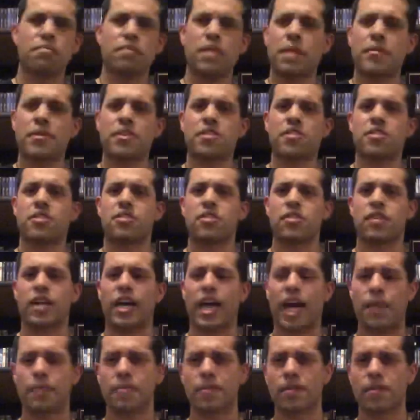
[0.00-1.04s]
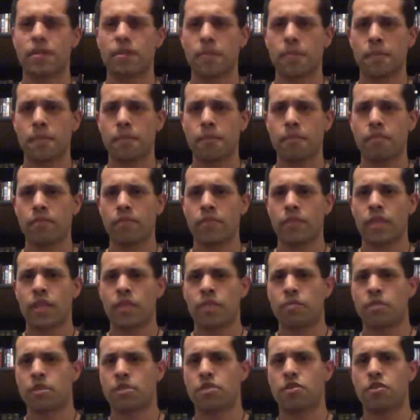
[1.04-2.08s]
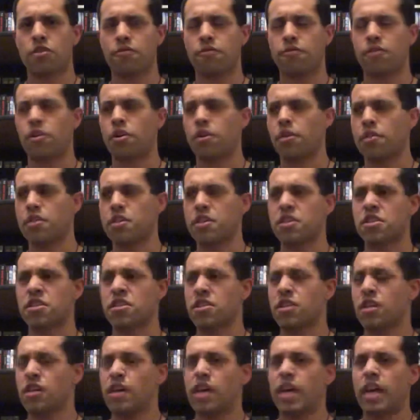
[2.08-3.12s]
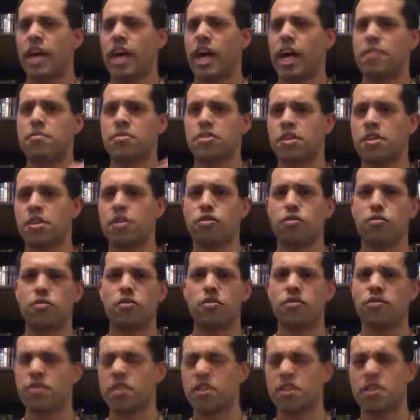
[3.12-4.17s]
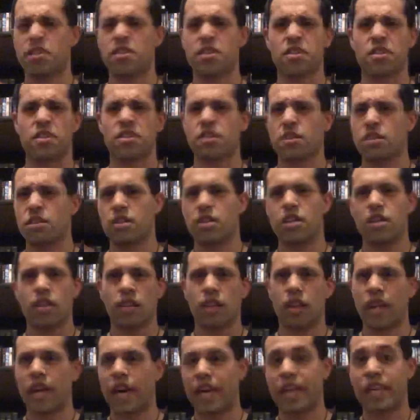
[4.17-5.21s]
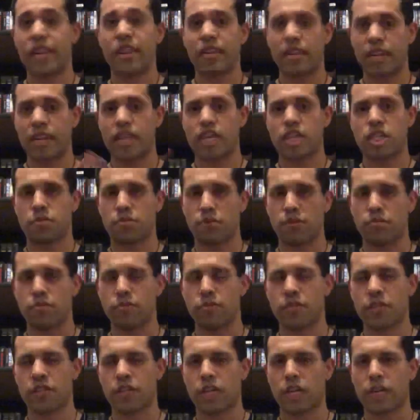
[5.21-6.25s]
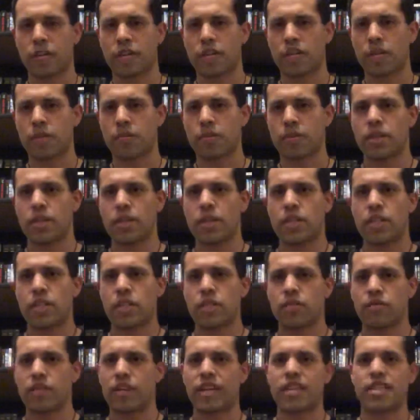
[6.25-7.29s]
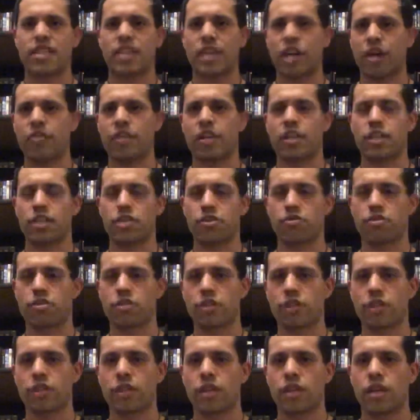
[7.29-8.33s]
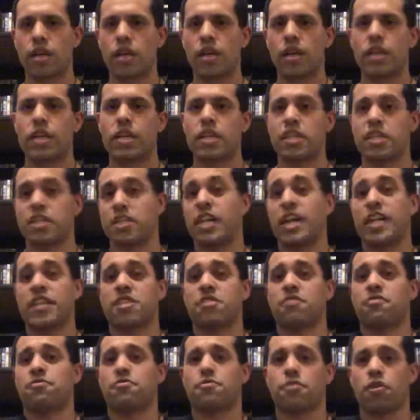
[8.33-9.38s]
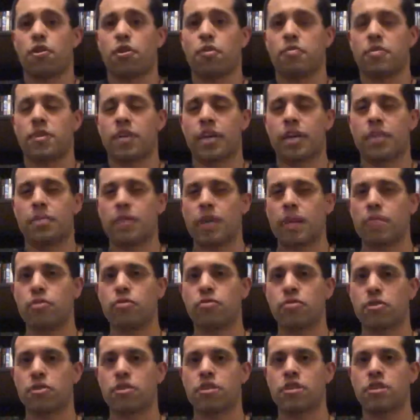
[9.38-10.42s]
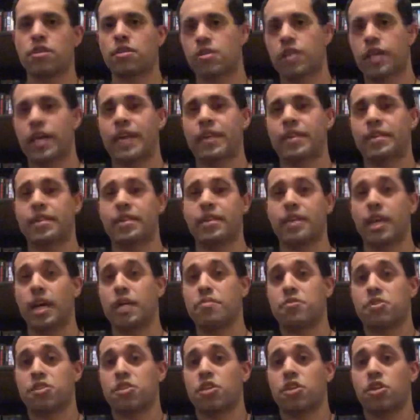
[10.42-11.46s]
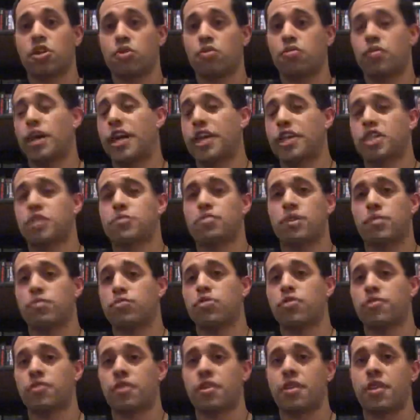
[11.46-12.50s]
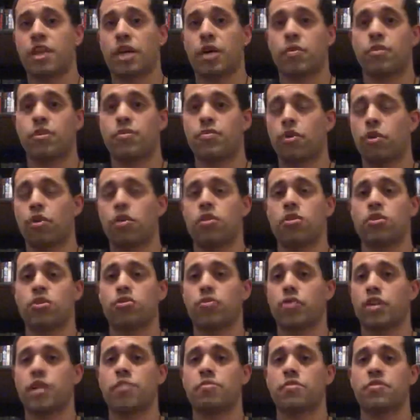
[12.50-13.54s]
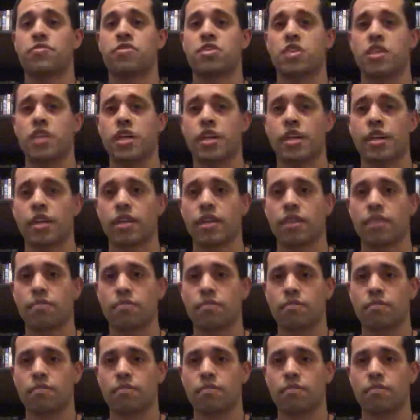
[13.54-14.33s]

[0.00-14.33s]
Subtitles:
Maybe it'll still happen. But so far, these MCU movies, like the X-Men movie coming up, do not sound that interesting. It's not confirmed yet. Maybe we'll still get the MCU X-Men movie that we've all dreamed of seeing.